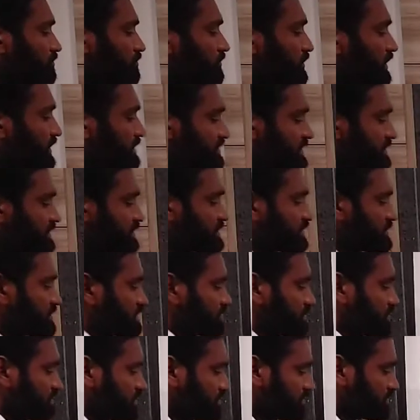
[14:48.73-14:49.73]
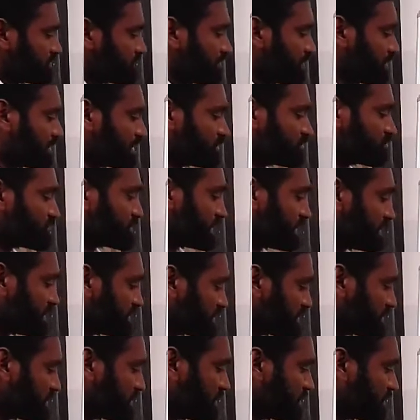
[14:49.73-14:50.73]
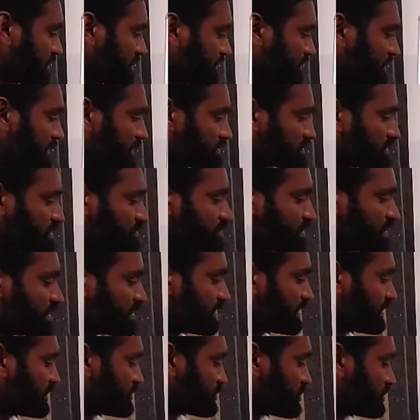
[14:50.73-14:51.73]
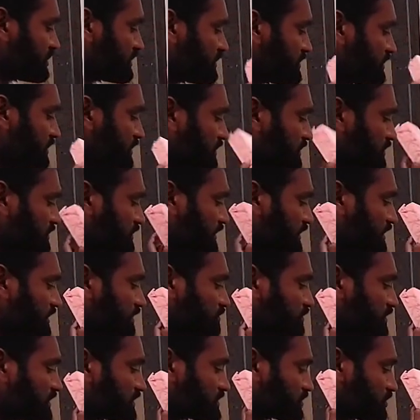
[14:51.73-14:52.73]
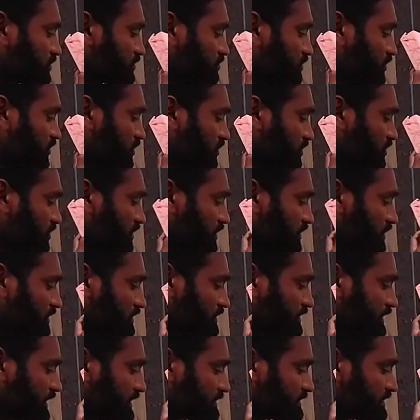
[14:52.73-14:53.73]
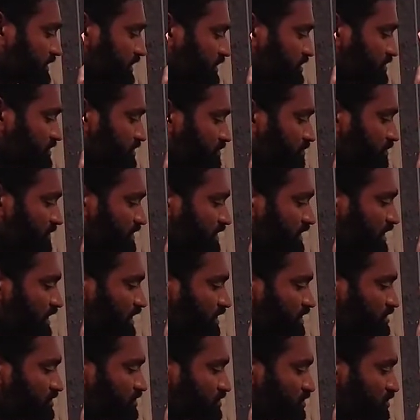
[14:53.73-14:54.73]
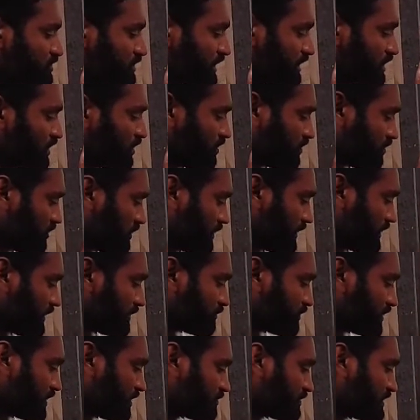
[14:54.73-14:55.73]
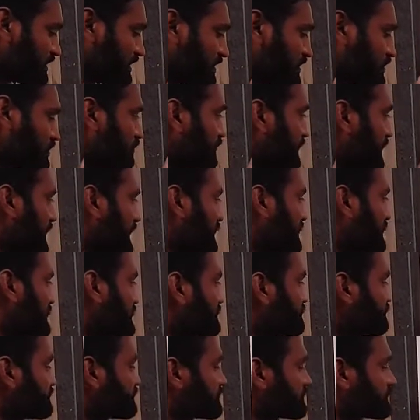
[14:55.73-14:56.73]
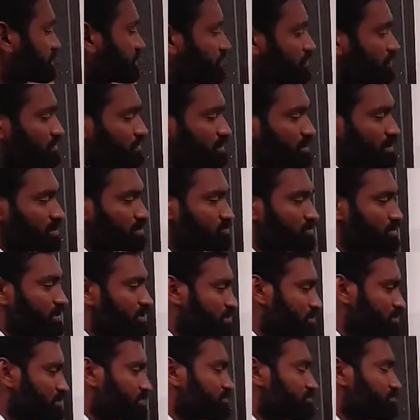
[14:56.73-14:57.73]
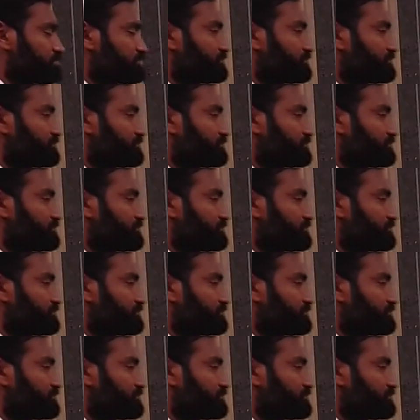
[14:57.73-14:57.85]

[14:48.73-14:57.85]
bases better to taste, they are slippery in nature, red litmus to blue, they change methyl orange to yellow, phenolphthalein to pink. Okay, students.